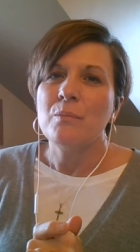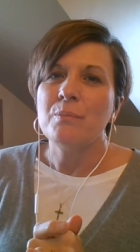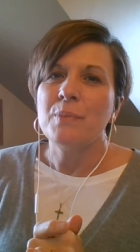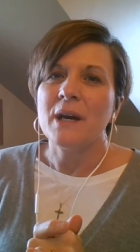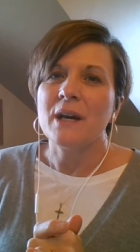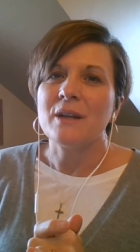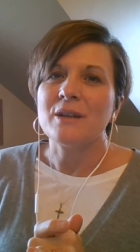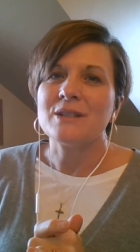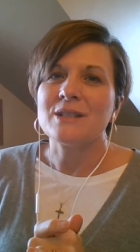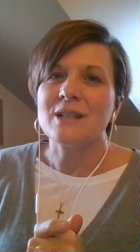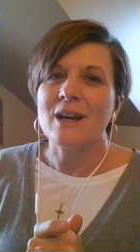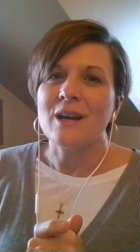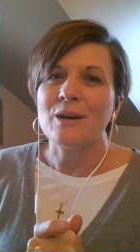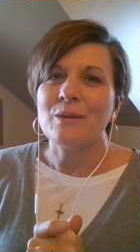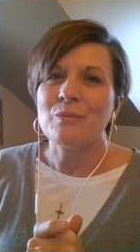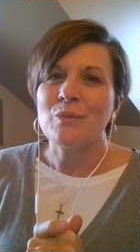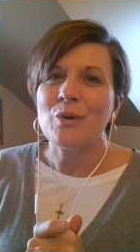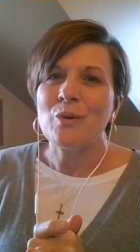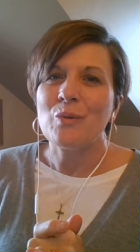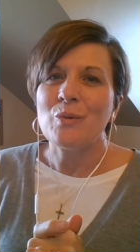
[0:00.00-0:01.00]
But
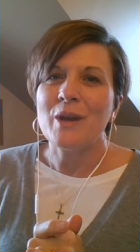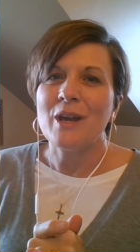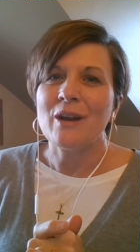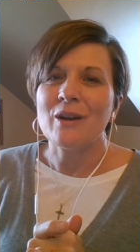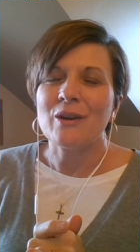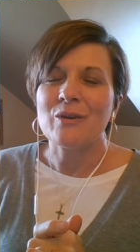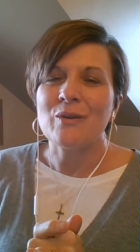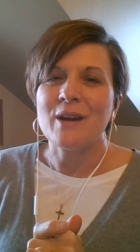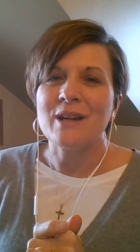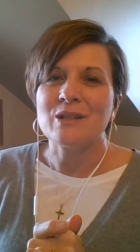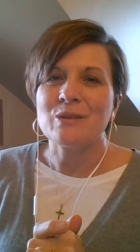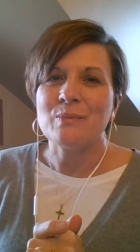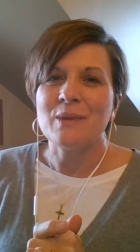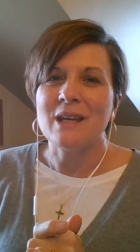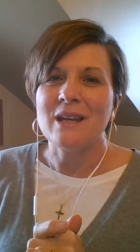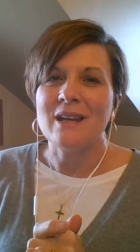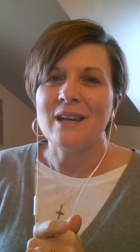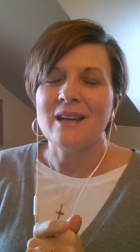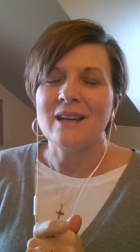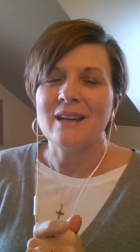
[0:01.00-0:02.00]
um, we are going to
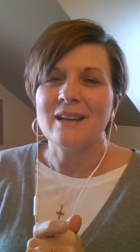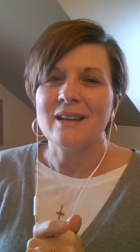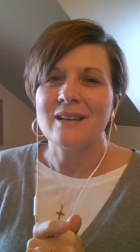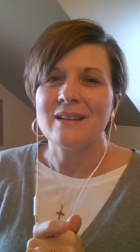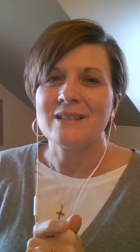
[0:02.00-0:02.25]
be